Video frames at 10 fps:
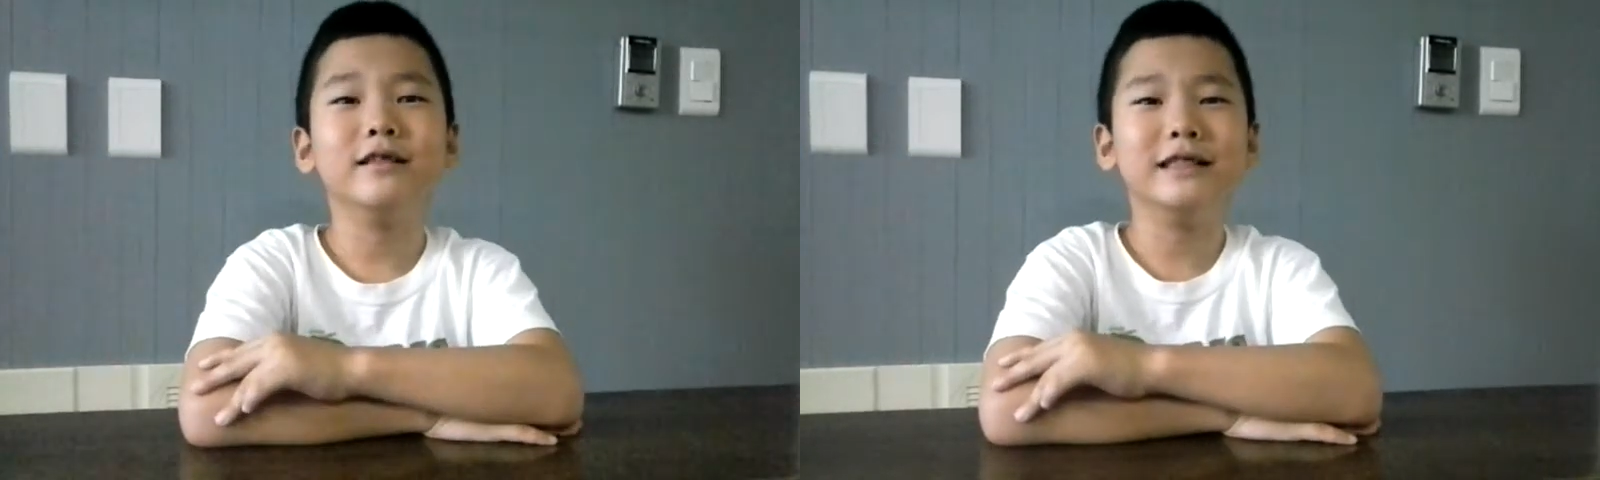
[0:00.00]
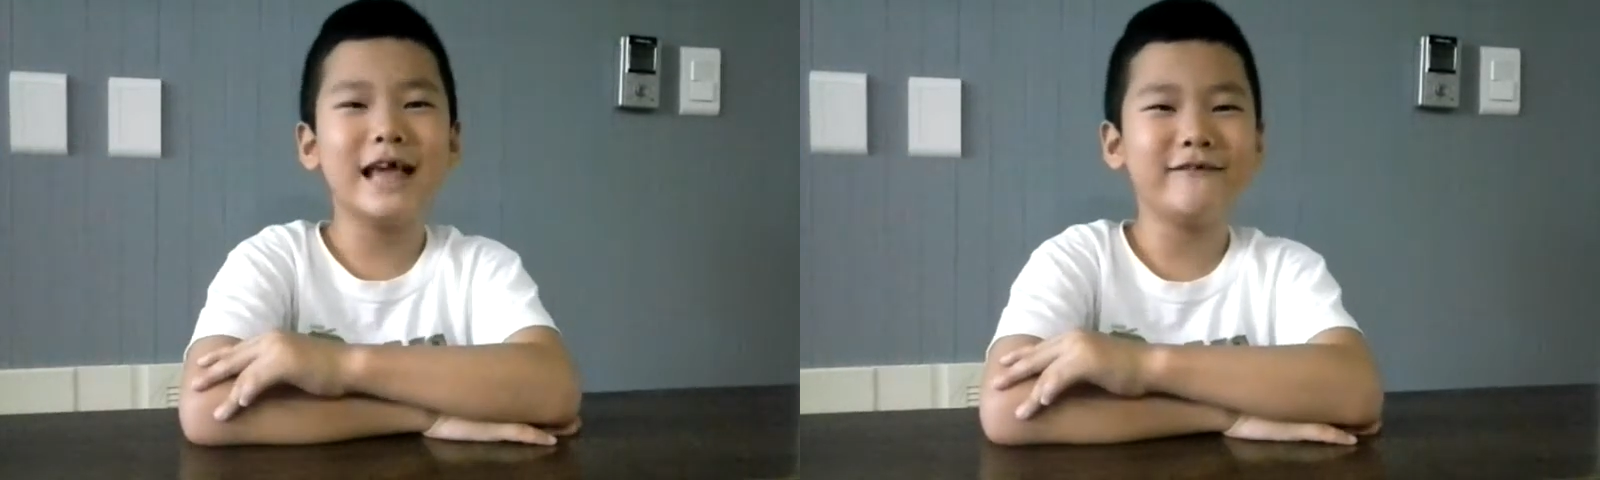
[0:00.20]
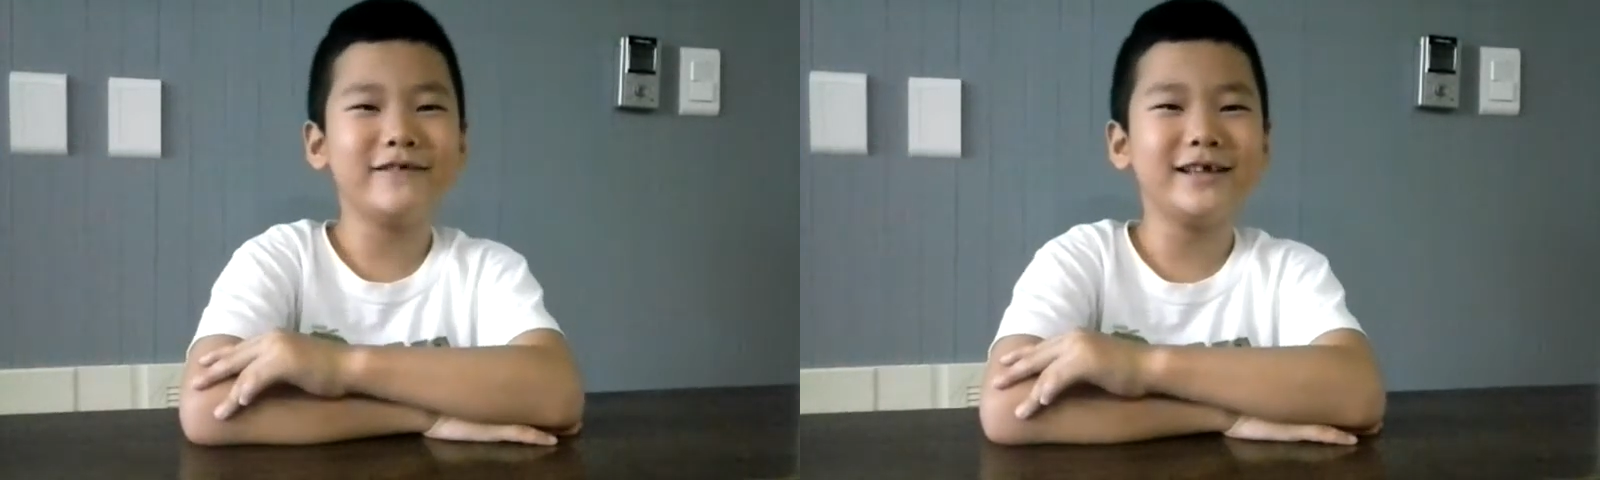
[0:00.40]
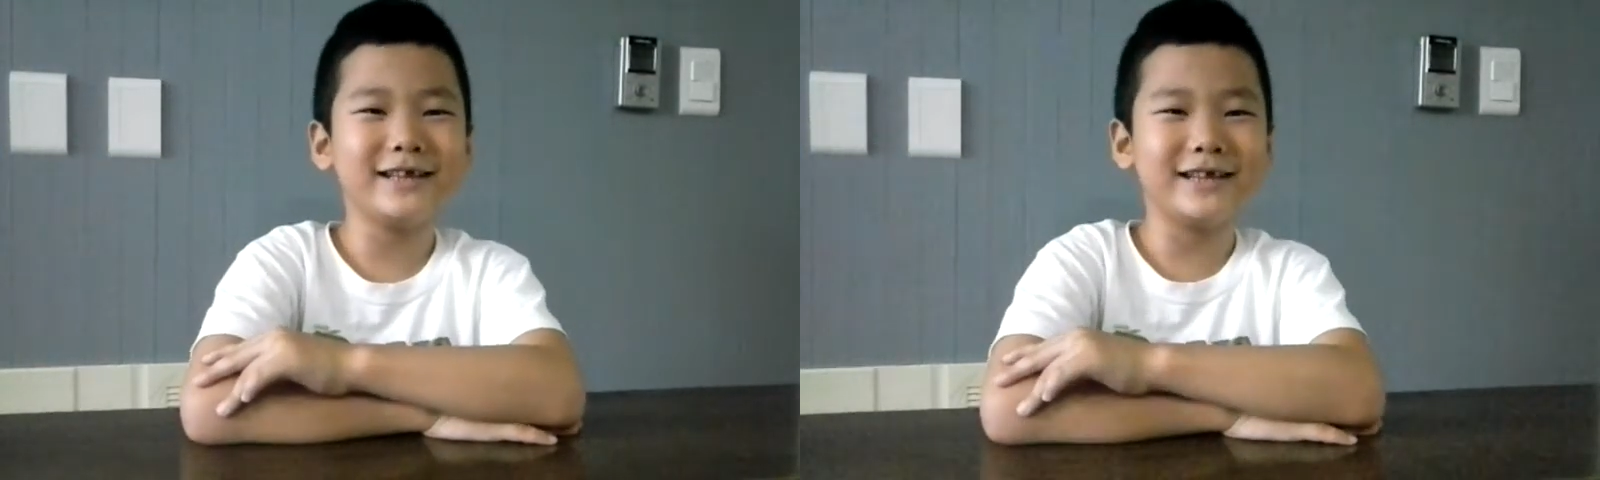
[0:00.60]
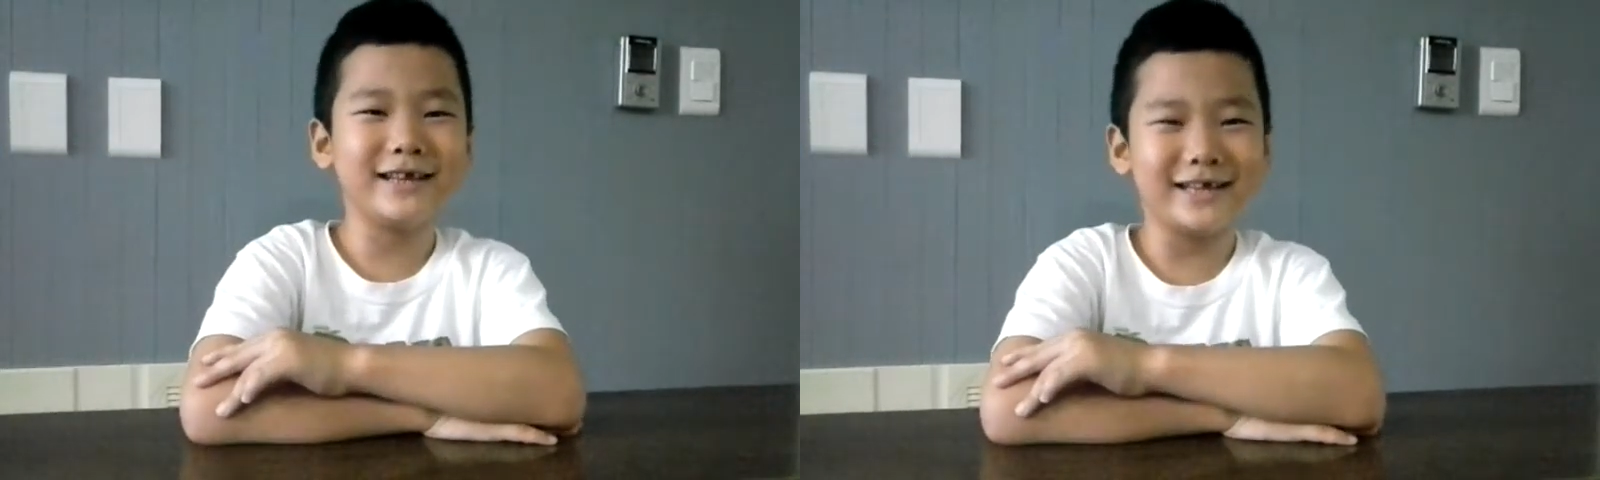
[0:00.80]
11
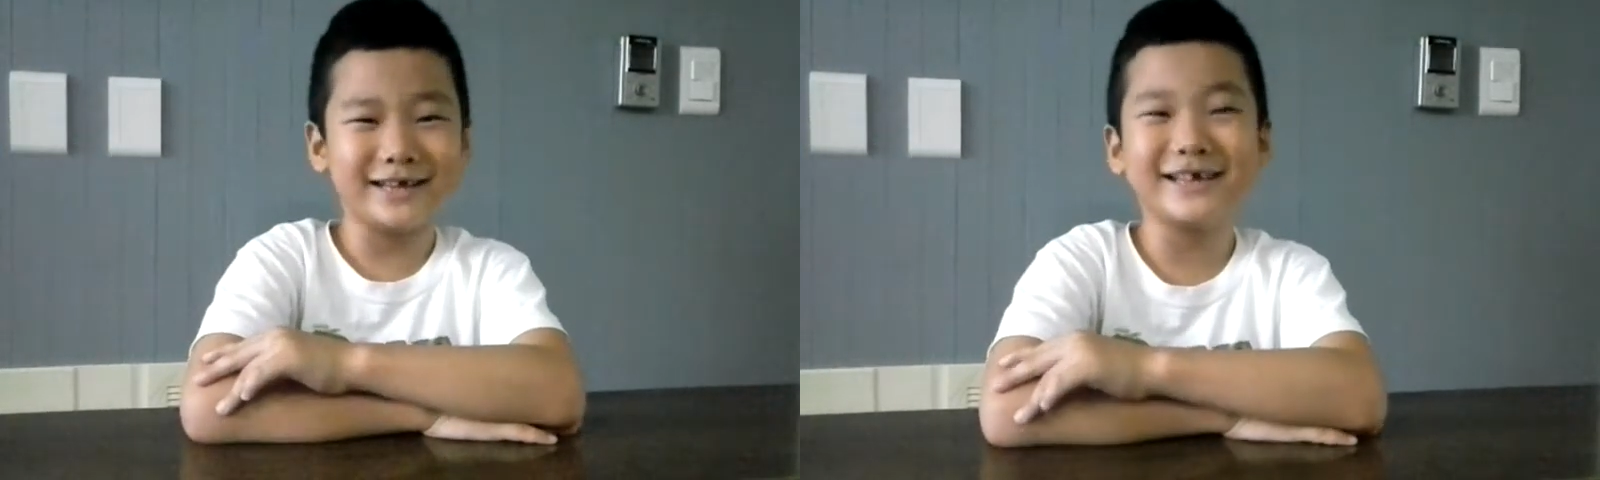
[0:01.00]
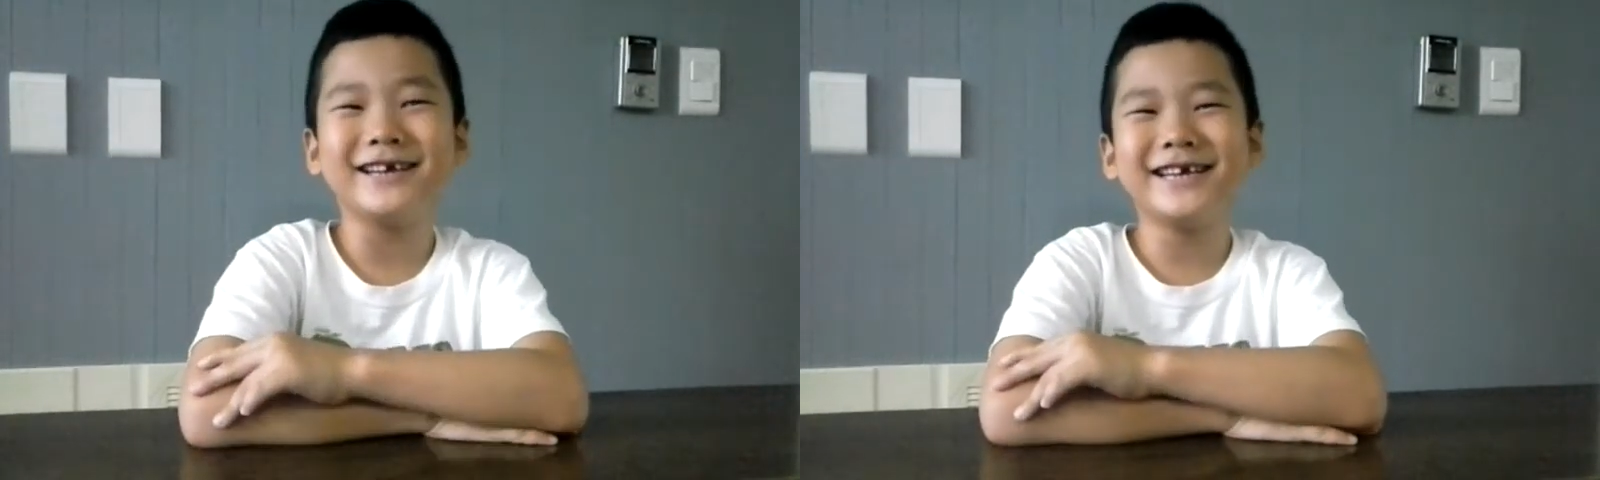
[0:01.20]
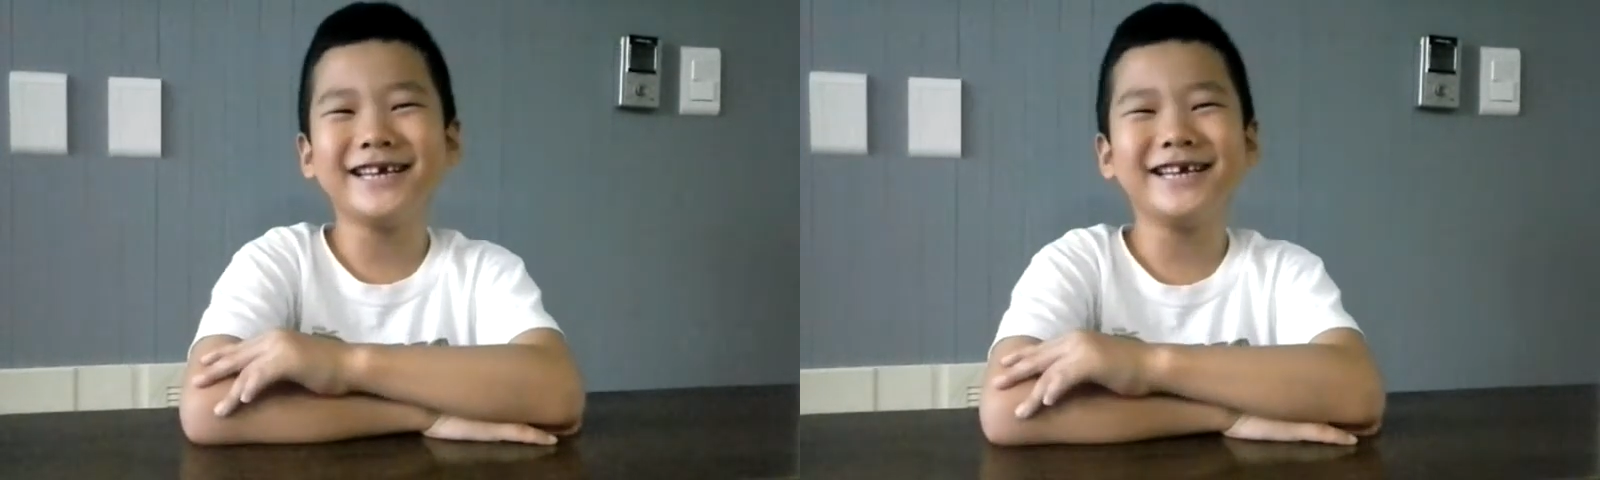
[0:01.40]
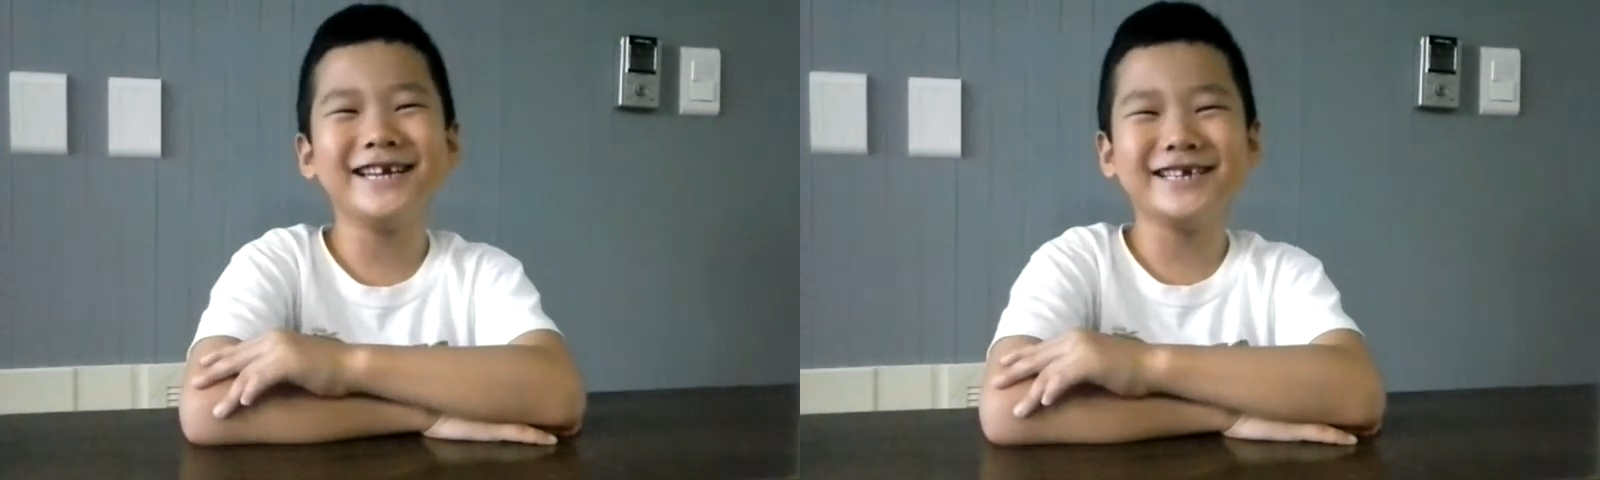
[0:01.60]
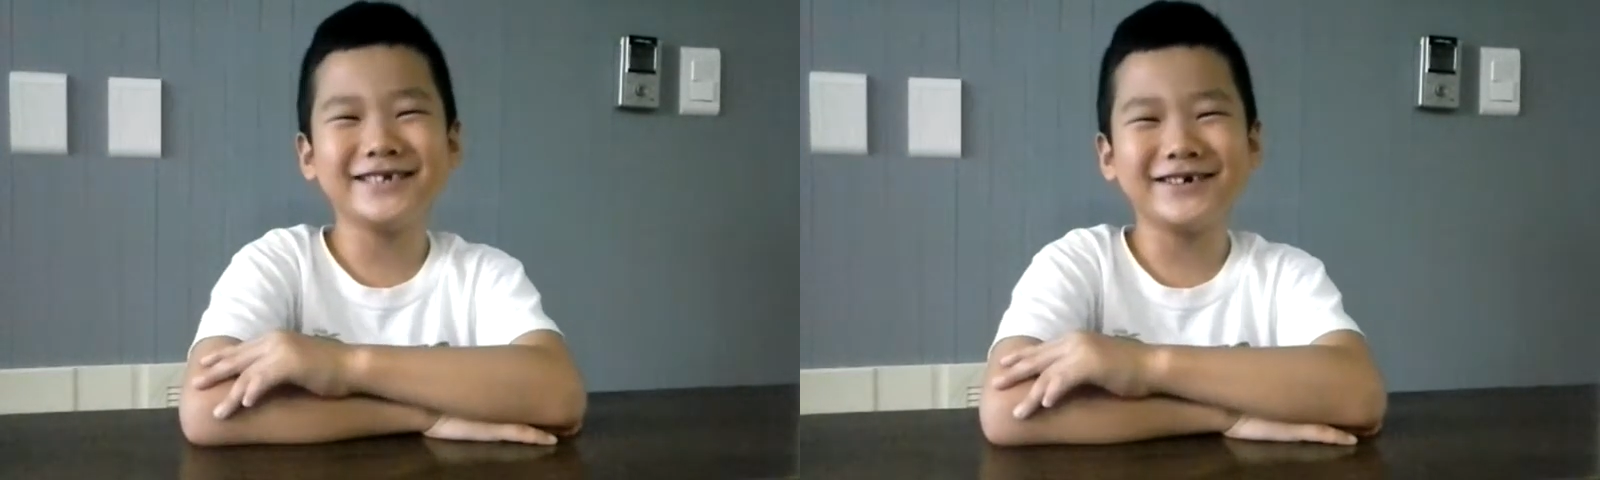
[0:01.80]
and two.
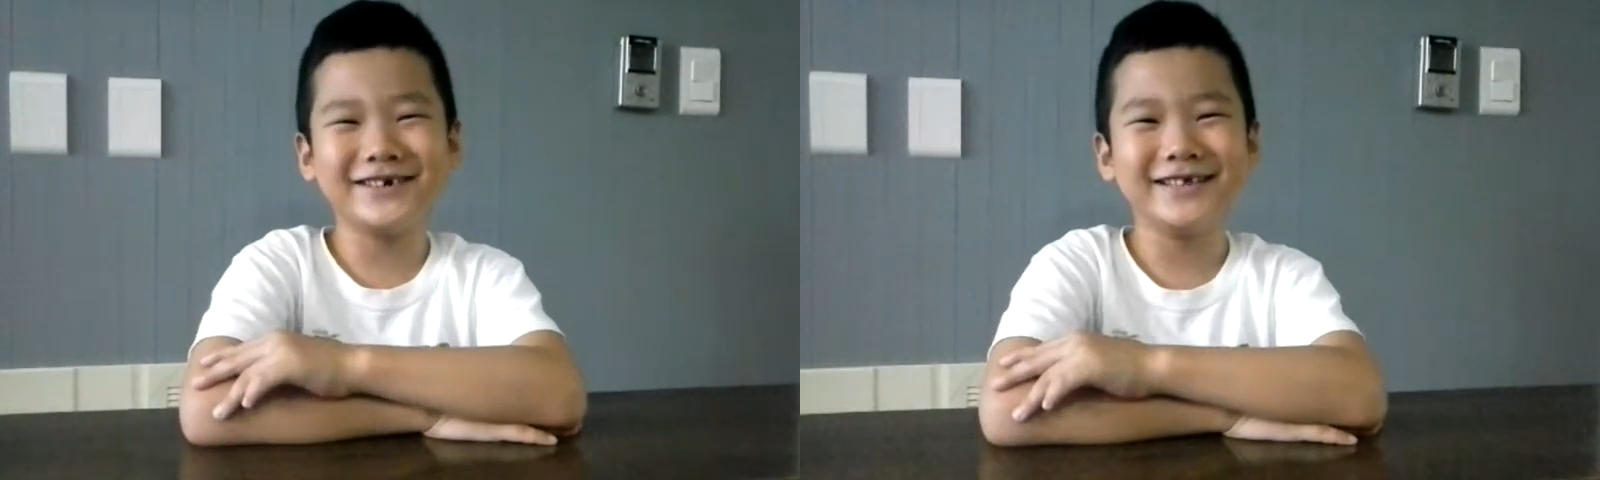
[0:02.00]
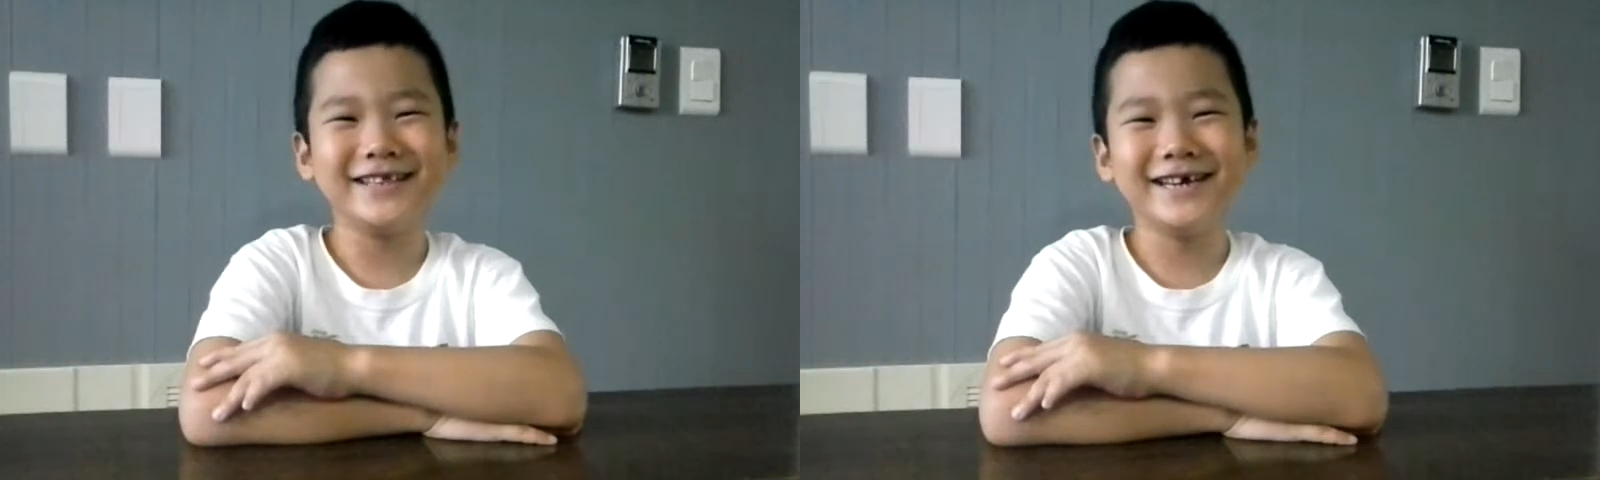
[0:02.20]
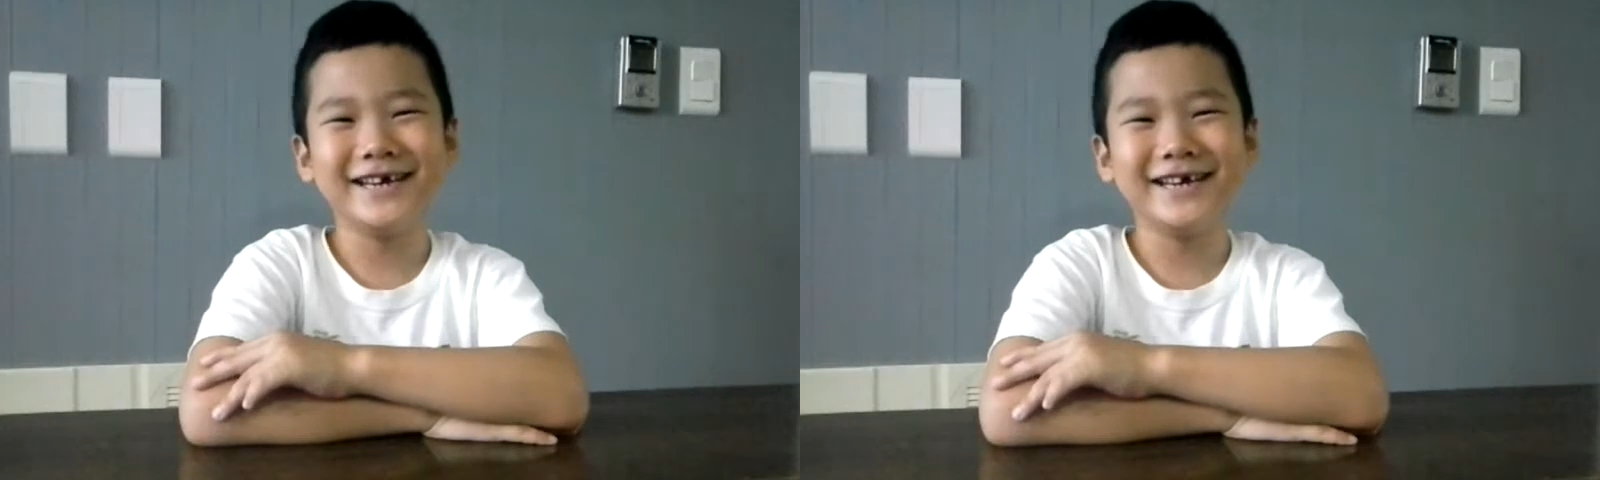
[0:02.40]
years old.